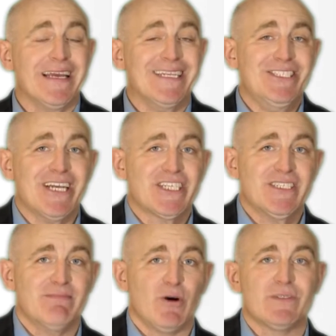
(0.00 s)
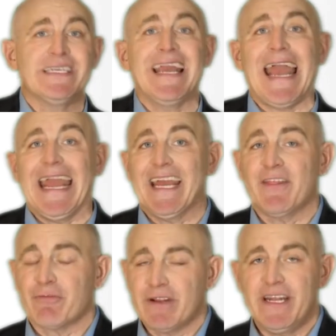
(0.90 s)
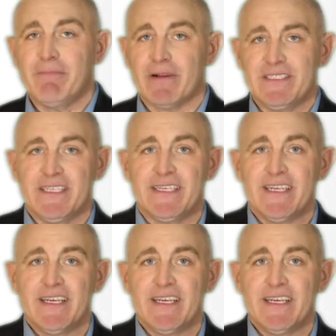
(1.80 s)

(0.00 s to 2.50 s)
injection molding and 3D printing,